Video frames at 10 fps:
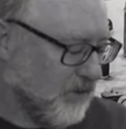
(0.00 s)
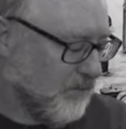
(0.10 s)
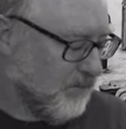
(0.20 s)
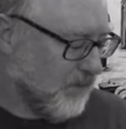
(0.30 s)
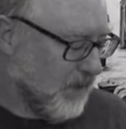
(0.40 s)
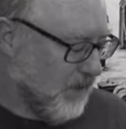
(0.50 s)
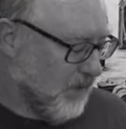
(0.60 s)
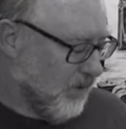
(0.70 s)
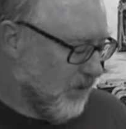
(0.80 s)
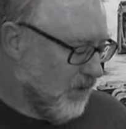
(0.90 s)

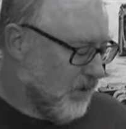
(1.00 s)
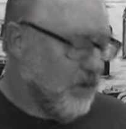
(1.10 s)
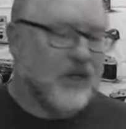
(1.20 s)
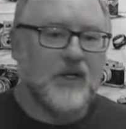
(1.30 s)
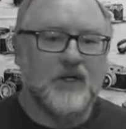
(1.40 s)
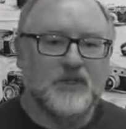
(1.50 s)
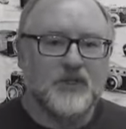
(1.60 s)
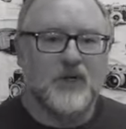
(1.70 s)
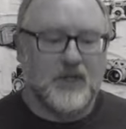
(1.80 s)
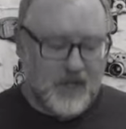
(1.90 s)
You can
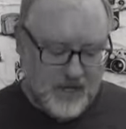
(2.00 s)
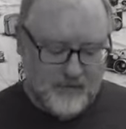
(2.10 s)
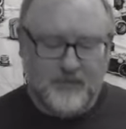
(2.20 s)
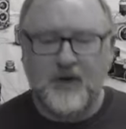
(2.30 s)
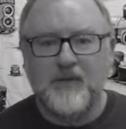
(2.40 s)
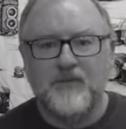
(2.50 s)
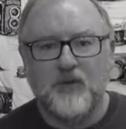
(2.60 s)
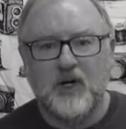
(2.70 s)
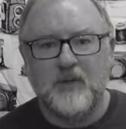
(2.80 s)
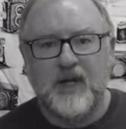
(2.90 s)
also go to half frame
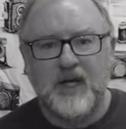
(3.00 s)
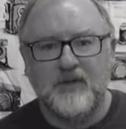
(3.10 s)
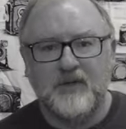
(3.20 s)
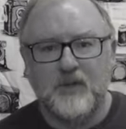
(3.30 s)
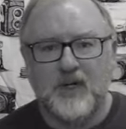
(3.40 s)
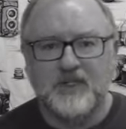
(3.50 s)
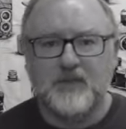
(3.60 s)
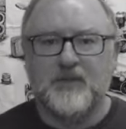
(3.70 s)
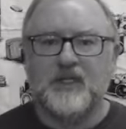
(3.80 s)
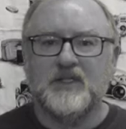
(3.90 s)
format if you want
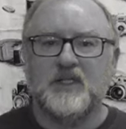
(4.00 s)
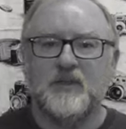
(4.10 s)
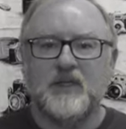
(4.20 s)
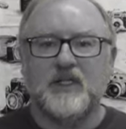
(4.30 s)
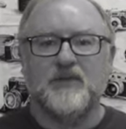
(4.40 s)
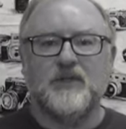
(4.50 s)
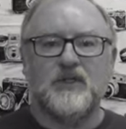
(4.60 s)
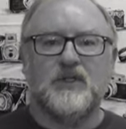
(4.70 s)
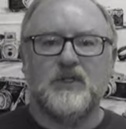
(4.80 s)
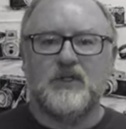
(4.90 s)
something that's a little bit
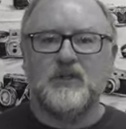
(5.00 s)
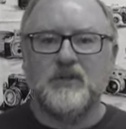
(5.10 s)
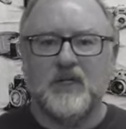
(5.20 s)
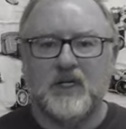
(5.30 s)
different too.